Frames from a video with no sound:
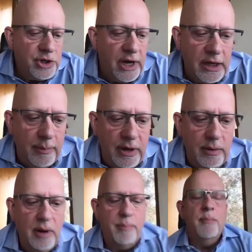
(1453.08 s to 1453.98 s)
Can you
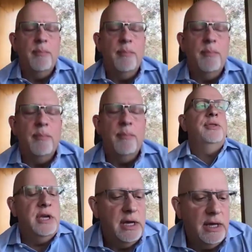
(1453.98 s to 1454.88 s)
talk a bit
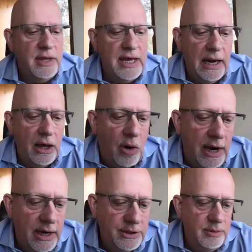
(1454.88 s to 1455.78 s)
more about the
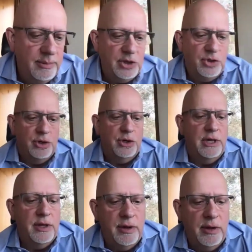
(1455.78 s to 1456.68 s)
LOIs you
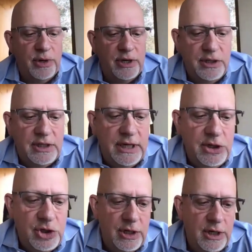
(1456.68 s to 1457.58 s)
mentioned in the
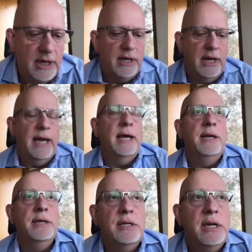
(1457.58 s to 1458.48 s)
presentation,
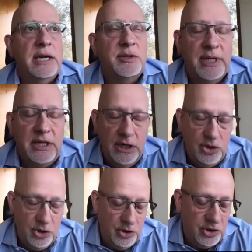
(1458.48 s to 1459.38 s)
and
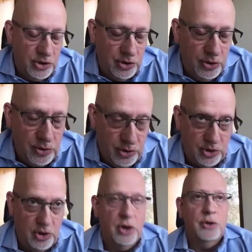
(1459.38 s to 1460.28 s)
expectations to
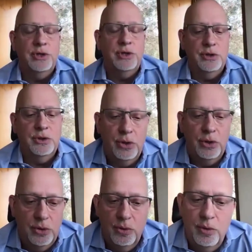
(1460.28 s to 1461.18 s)
turn those
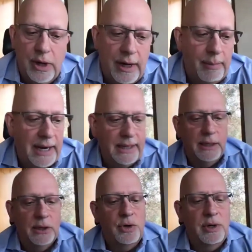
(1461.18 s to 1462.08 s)
into
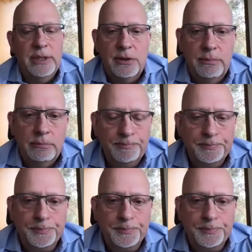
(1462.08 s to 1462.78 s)
binding agreements?